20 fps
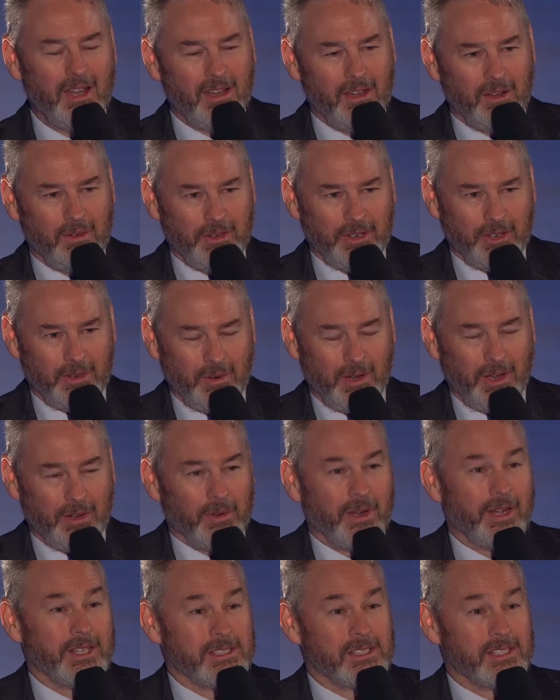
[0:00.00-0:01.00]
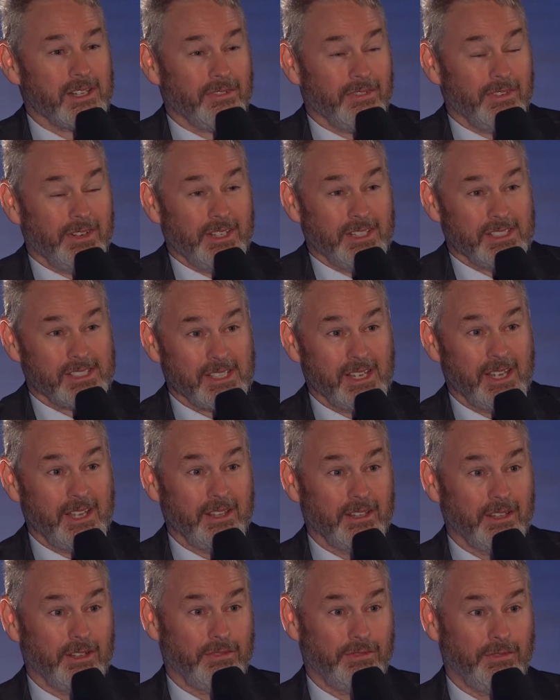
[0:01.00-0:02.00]
Well, you're quite right, Stephanie, in
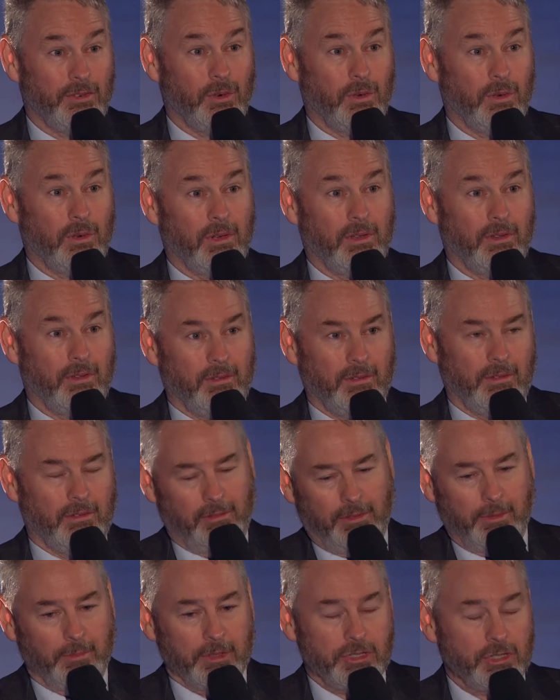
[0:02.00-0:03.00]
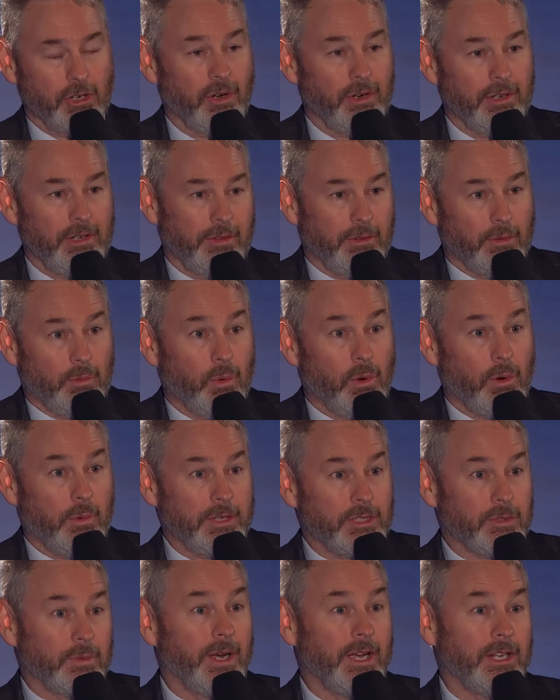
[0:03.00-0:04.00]
saying that for the majority of the war
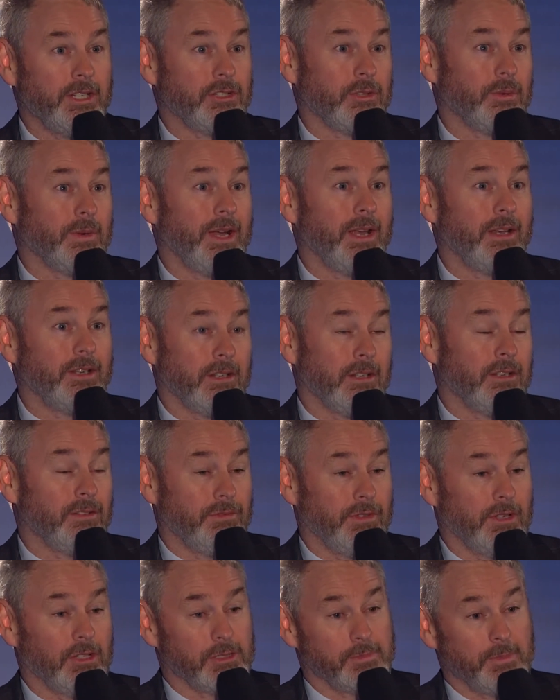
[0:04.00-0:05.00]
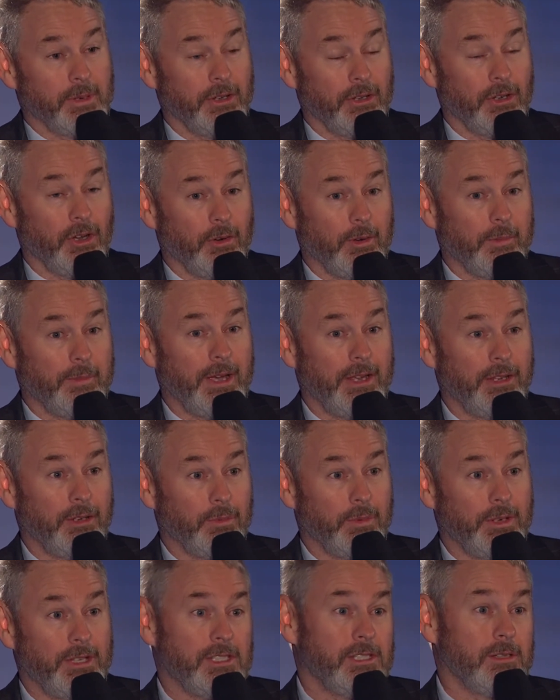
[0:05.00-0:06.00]
which raged around it, Villers-Bretonneux remained a
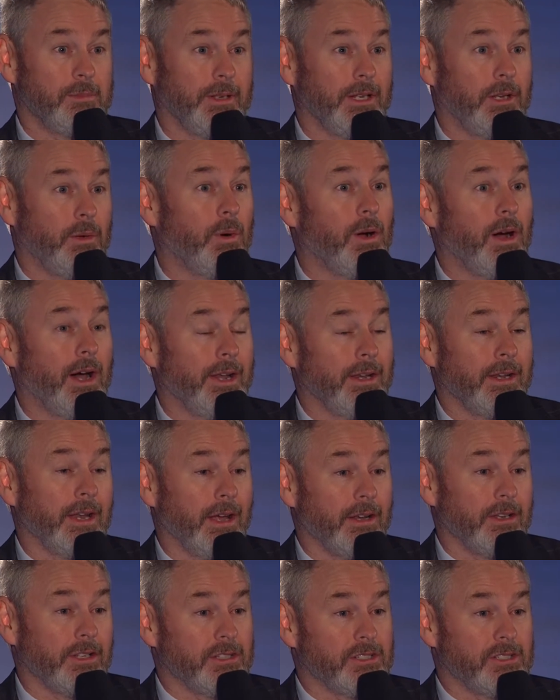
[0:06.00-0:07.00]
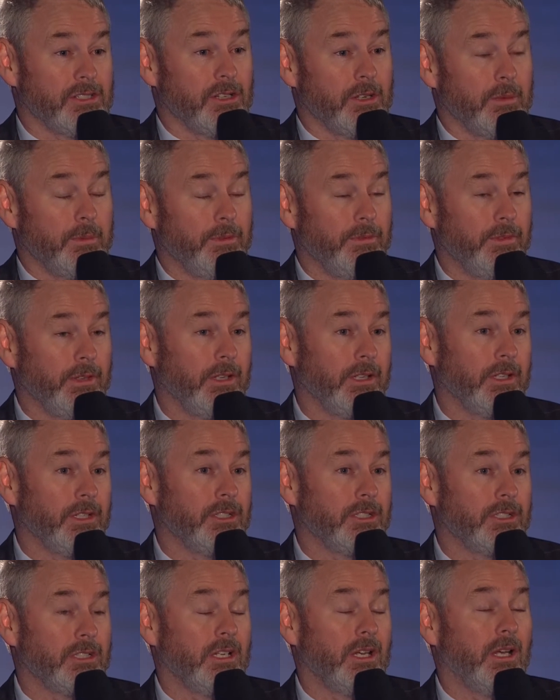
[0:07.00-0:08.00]
reasonably quiet and undisturbed
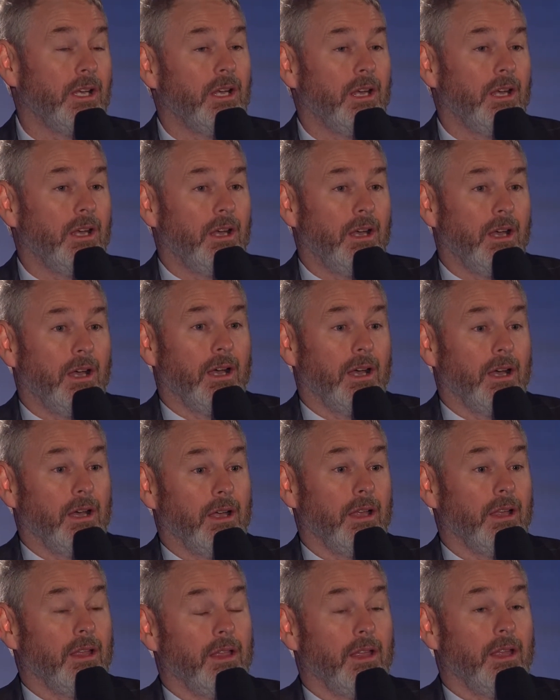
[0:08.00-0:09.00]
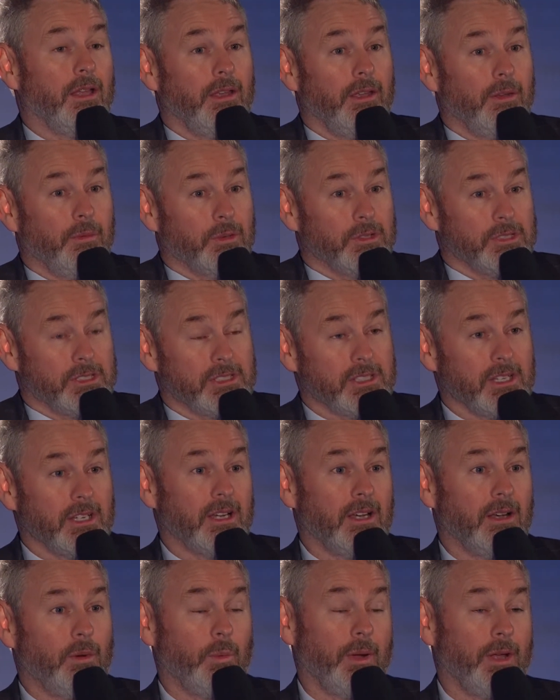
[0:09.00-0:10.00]
village. It was
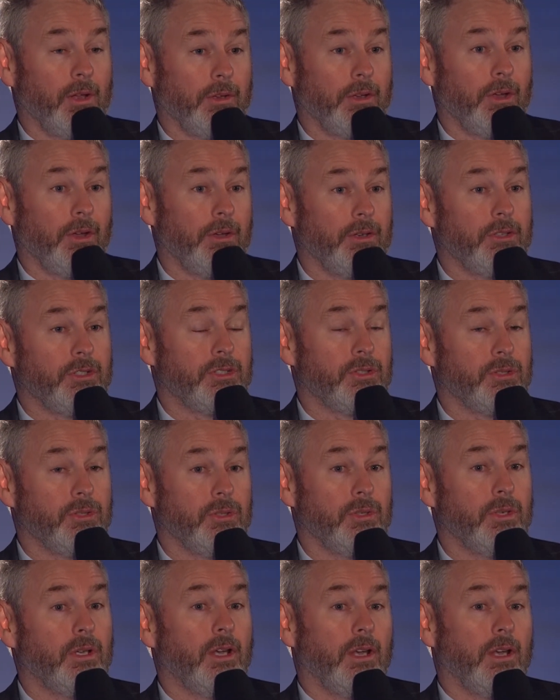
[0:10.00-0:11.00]
well known to